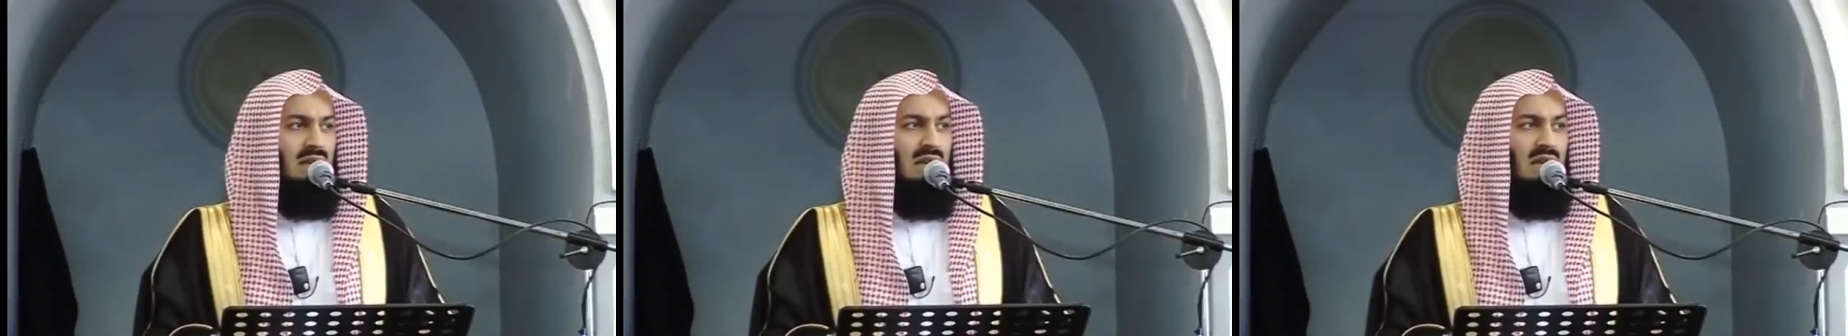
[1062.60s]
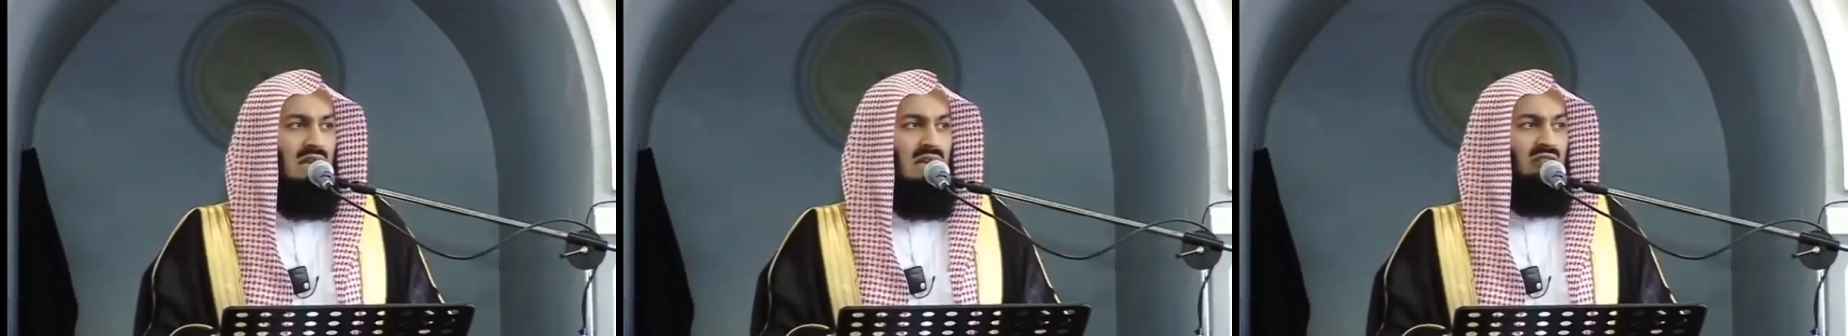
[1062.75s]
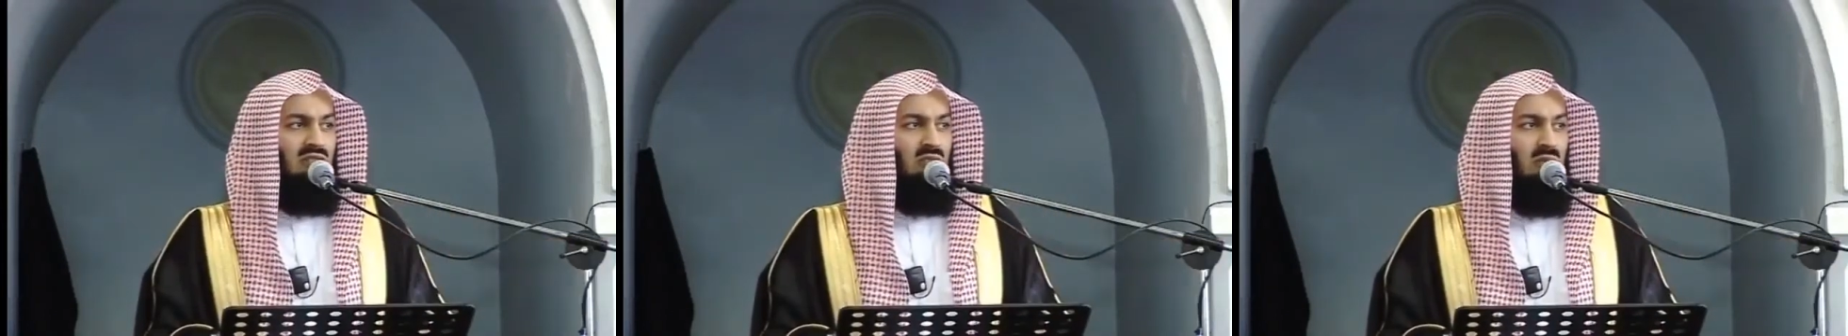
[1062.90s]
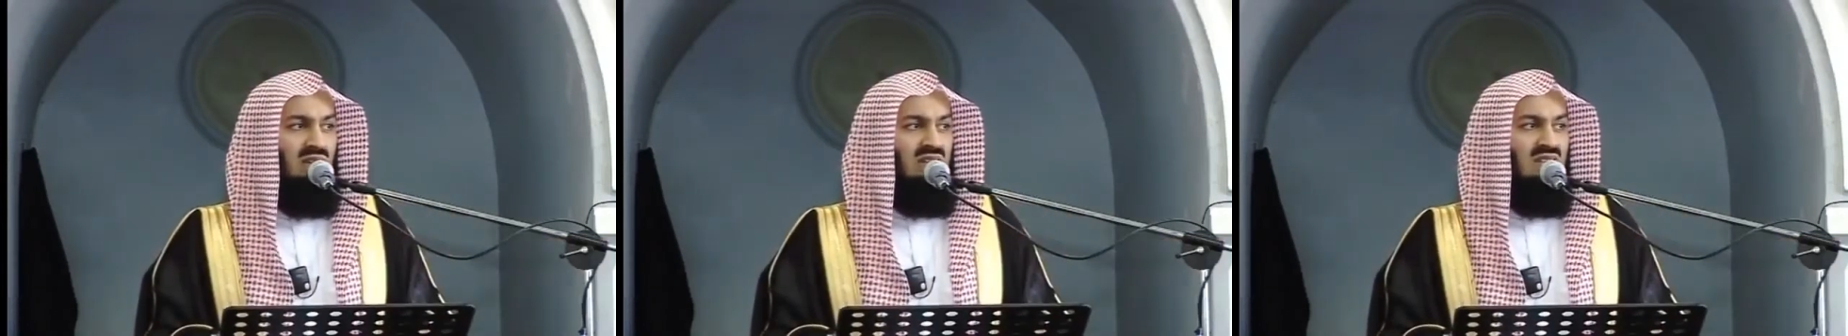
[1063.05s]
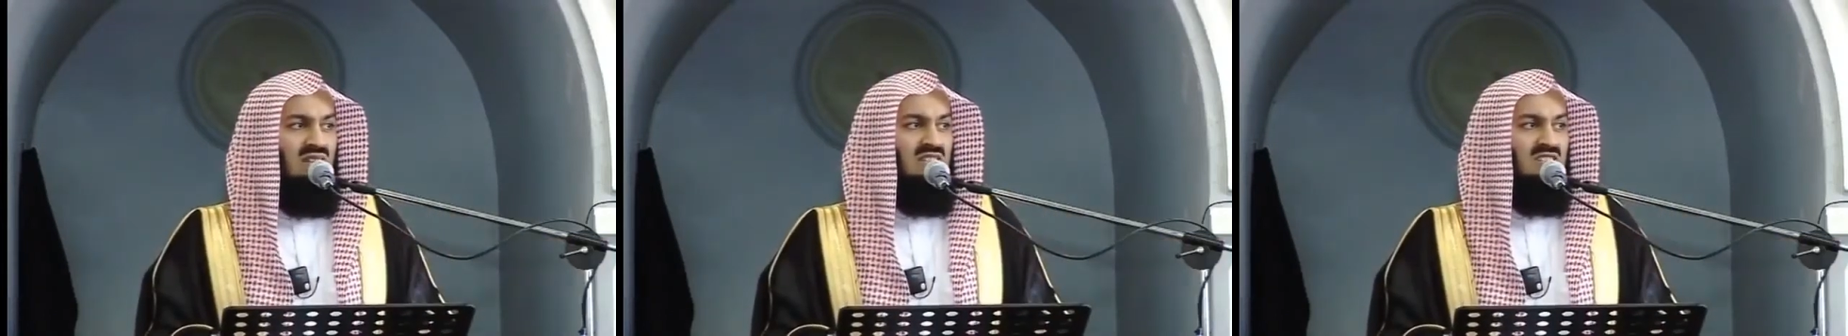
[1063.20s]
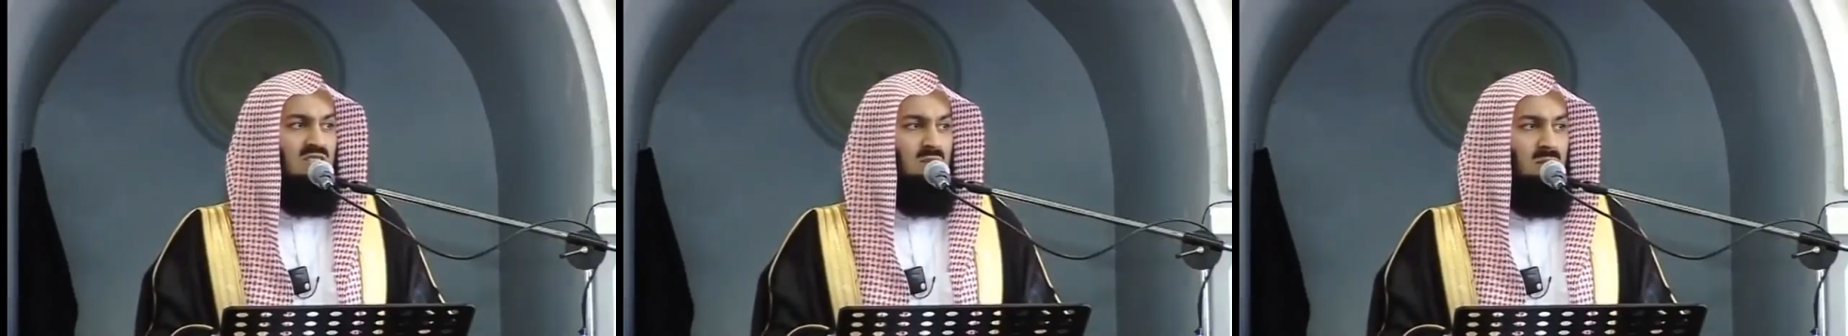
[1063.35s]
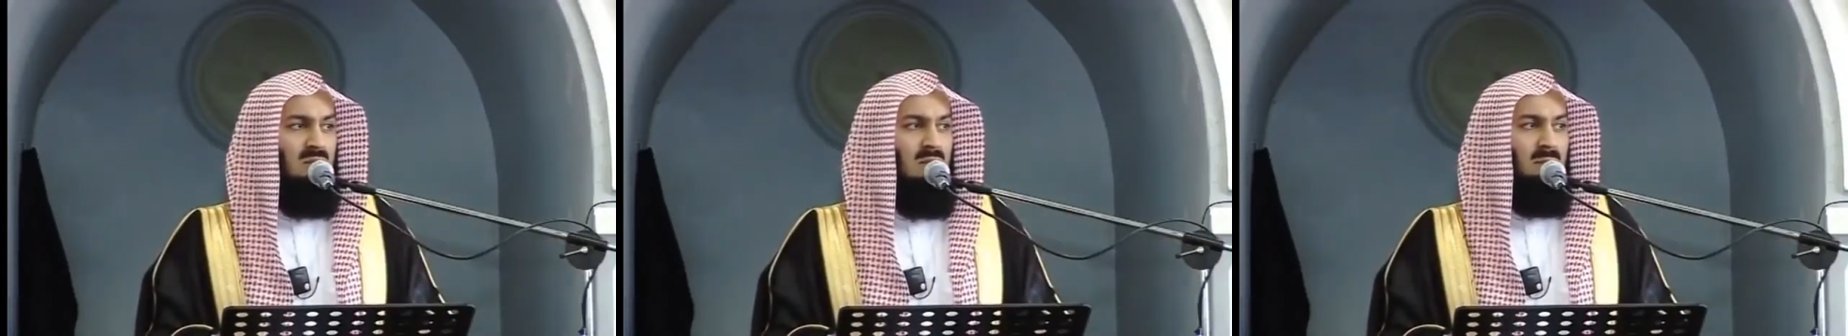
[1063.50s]
I have
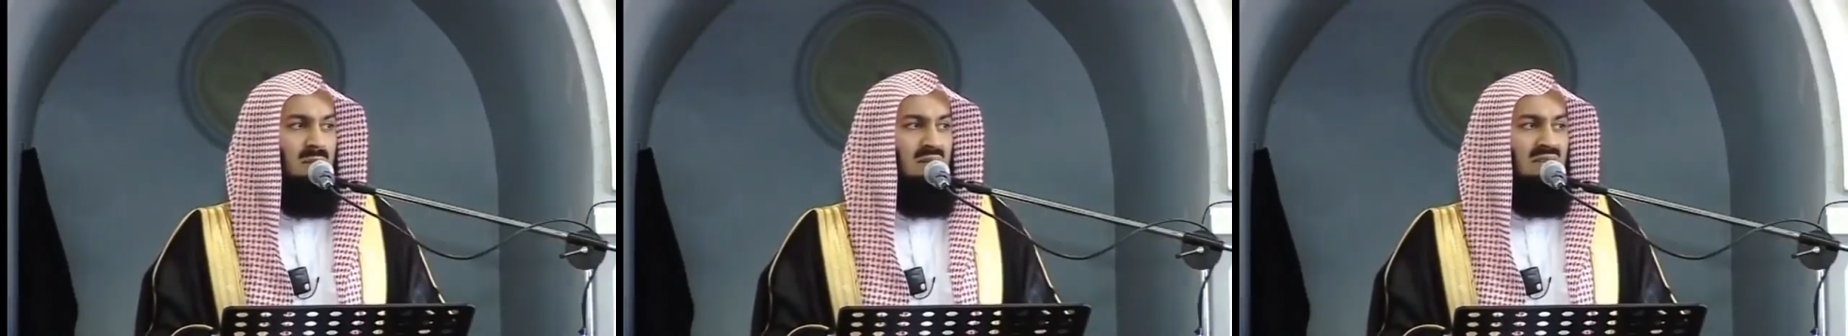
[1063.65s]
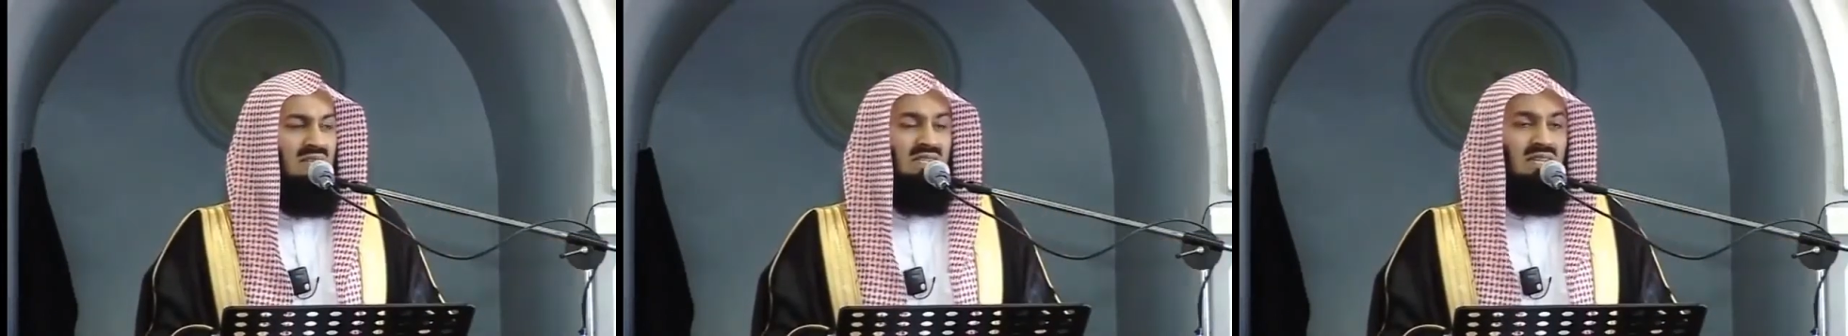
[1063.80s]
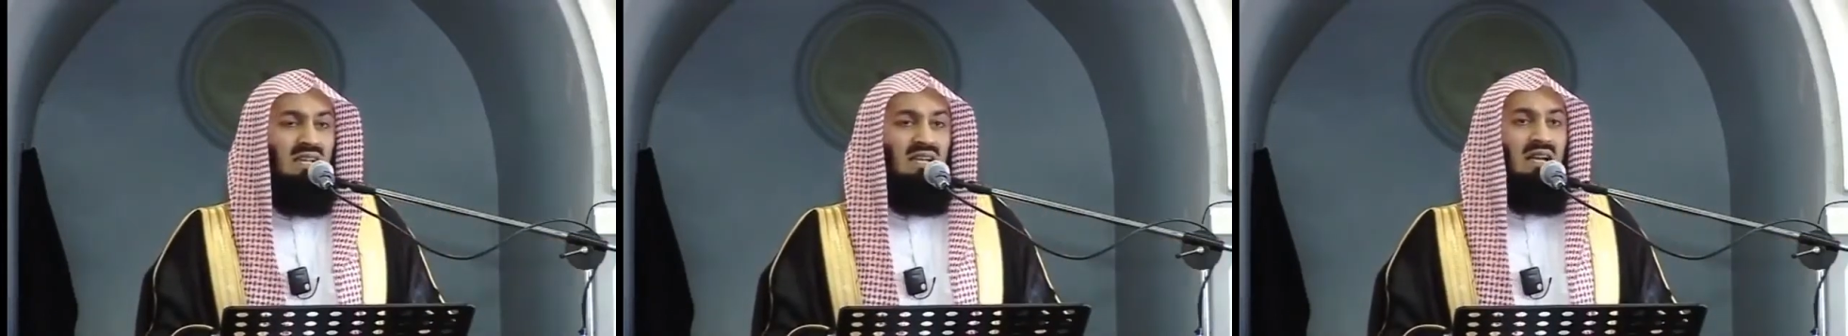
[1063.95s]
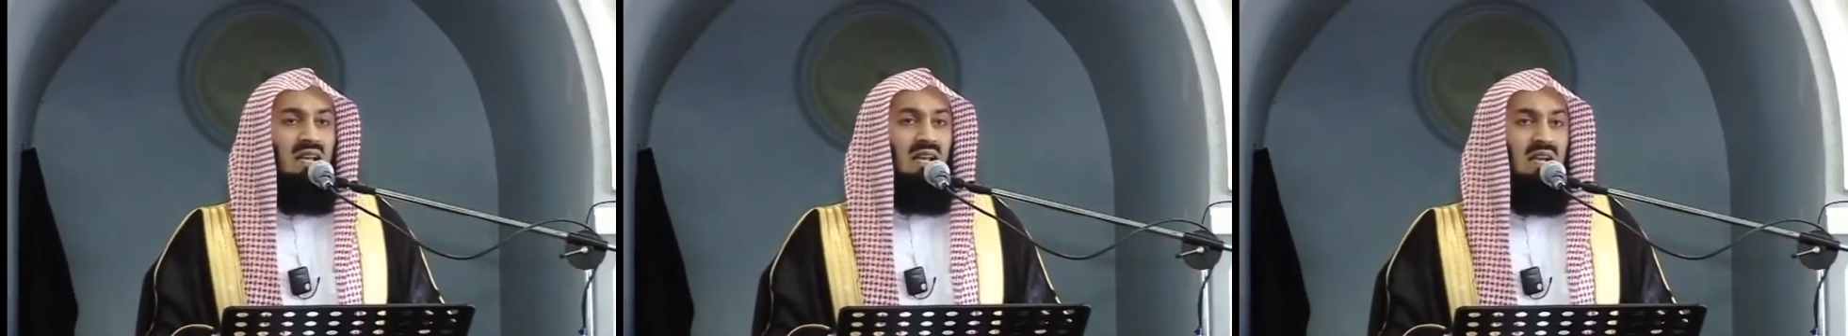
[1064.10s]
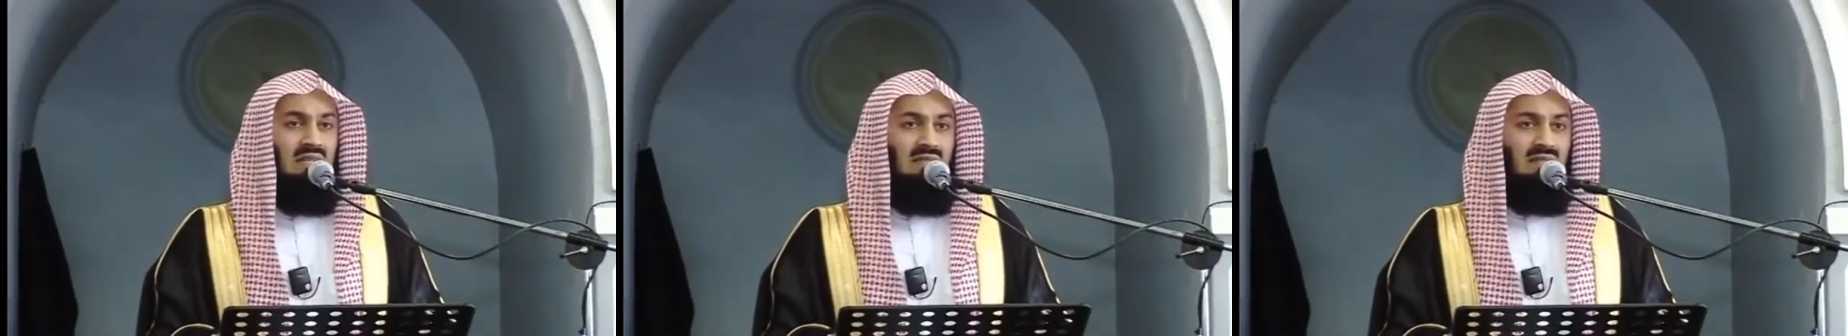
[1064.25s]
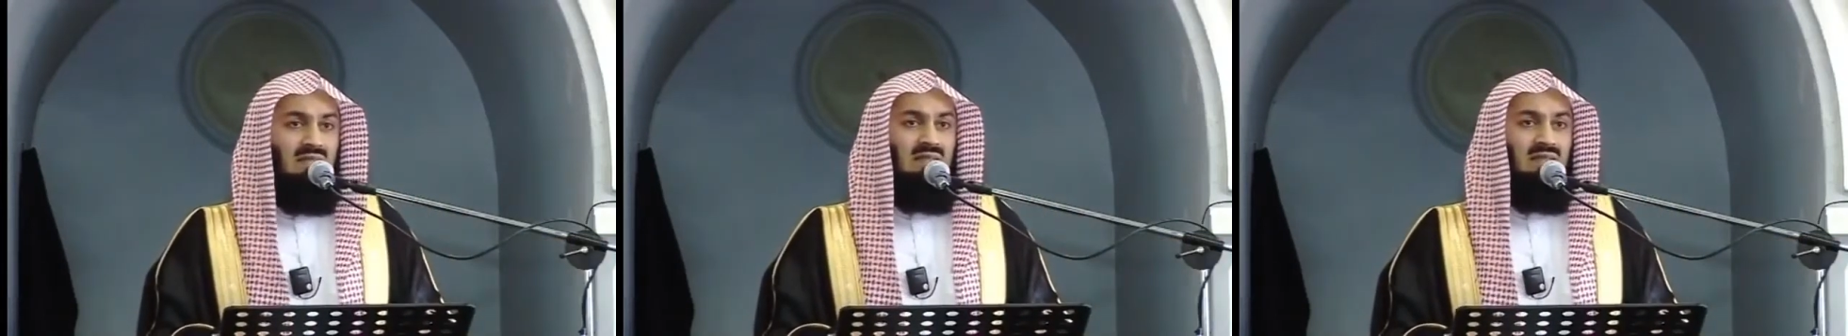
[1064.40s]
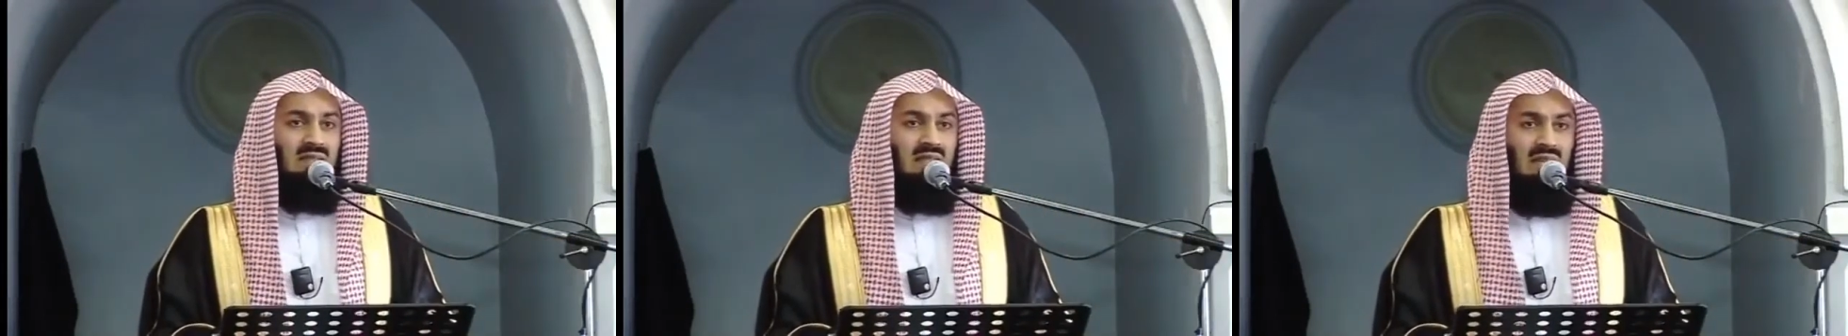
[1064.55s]
witnessed people in Sakarat,